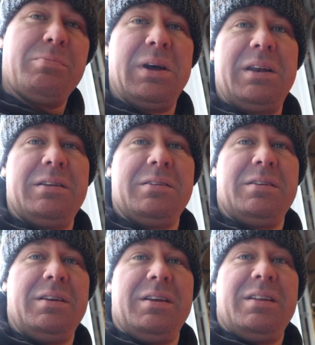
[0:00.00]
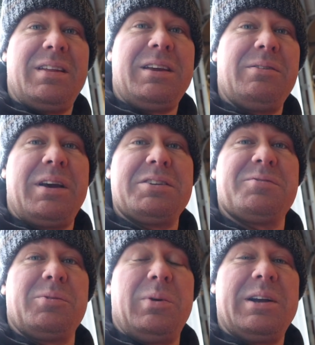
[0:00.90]
But thank you guys
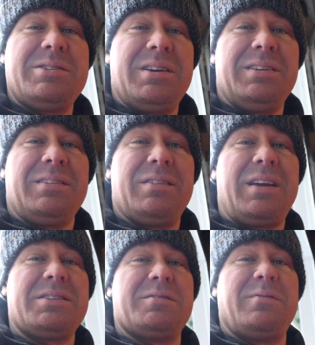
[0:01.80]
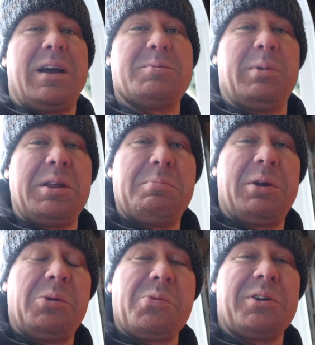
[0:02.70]
for watching. Thanks to Fast Bunny
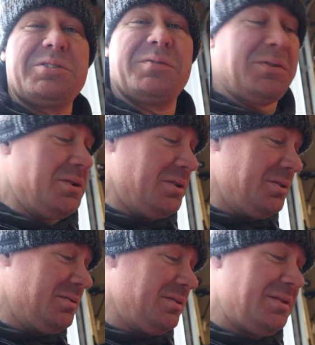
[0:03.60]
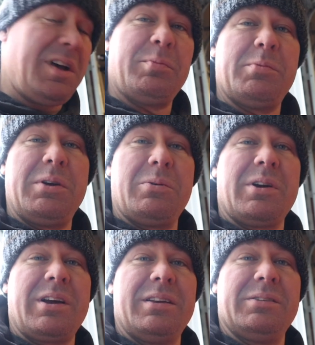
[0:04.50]
Metalworks for helping me
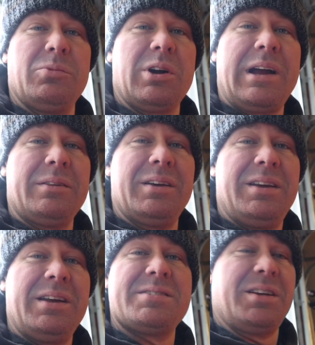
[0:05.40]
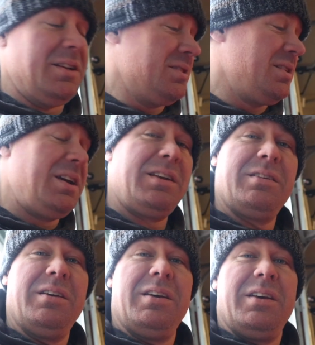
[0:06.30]
work on work out the kinks on this
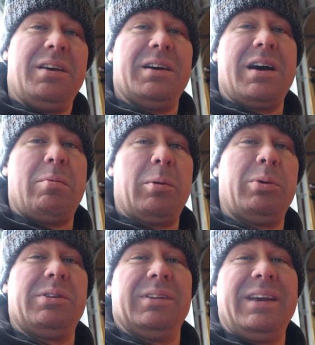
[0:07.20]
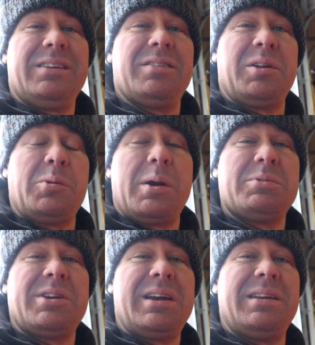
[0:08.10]
kit. Um, I'll put the link to their
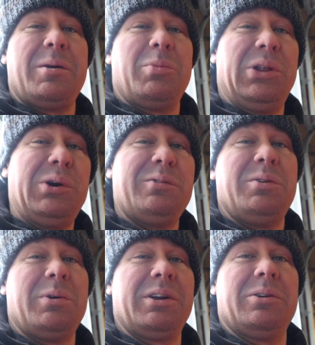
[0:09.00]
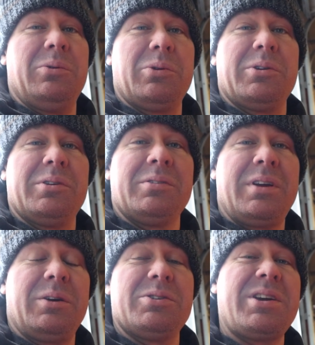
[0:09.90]
website down below if you want to go order
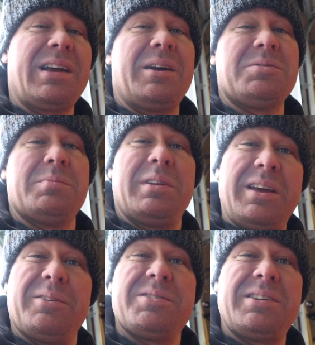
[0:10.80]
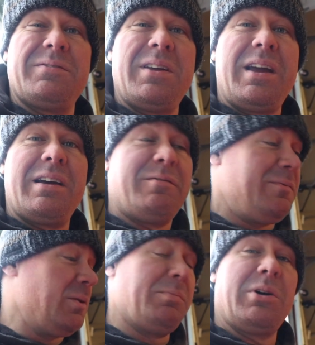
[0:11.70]
or check out some of the other stuff they have
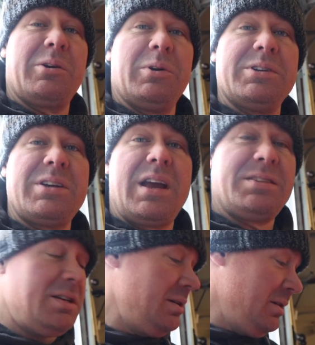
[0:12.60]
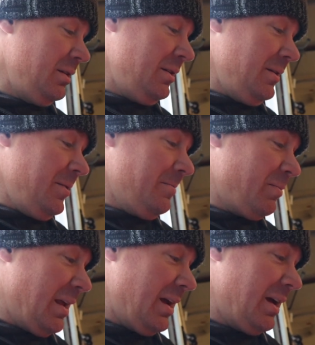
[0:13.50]
for Mark one chassis.
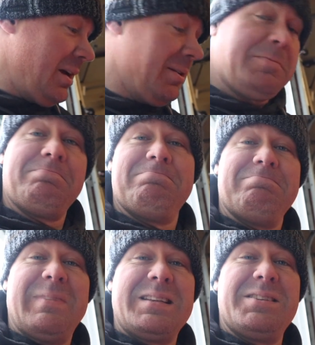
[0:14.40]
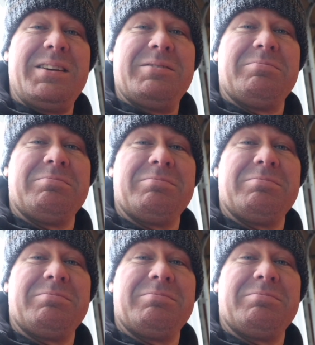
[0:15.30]
And that's it.